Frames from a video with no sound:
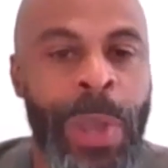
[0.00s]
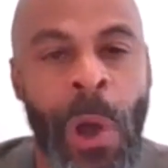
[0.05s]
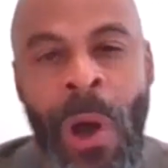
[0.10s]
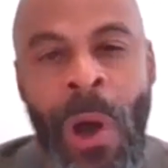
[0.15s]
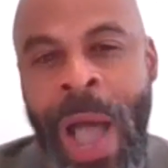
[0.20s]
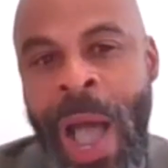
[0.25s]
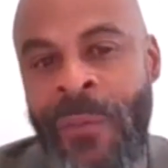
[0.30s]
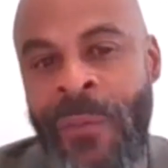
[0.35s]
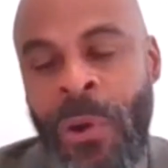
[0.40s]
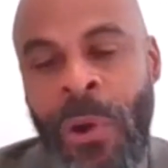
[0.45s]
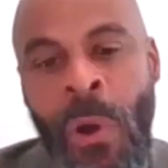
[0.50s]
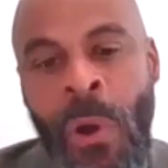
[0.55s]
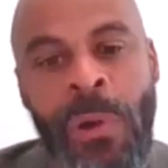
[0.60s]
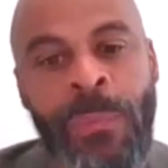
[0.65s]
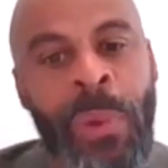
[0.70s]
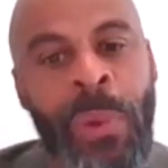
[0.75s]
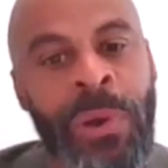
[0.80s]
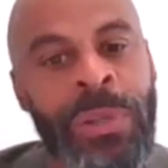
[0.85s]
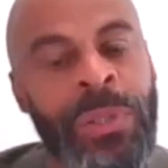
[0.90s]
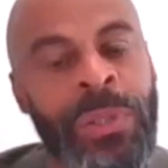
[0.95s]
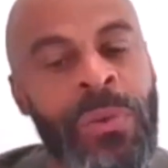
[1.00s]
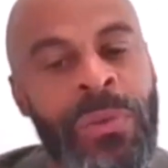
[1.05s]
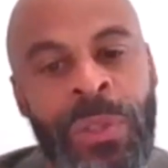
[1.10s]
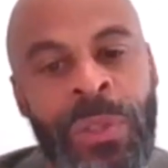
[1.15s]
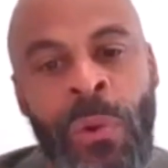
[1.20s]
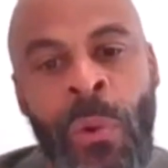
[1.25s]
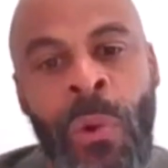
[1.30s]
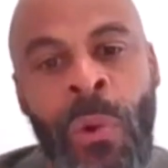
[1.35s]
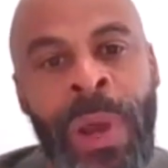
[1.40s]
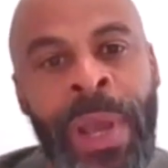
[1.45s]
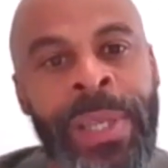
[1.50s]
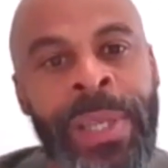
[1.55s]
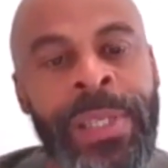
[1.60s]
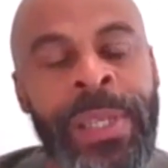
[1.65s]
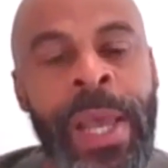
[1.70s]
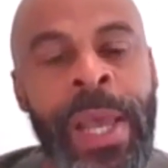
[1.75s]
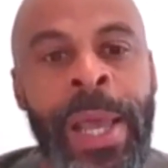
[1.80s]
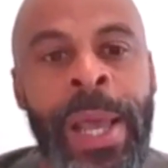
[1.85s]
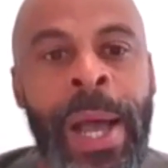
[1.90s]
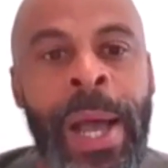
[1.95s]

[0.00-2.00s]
We all have our own personal stories.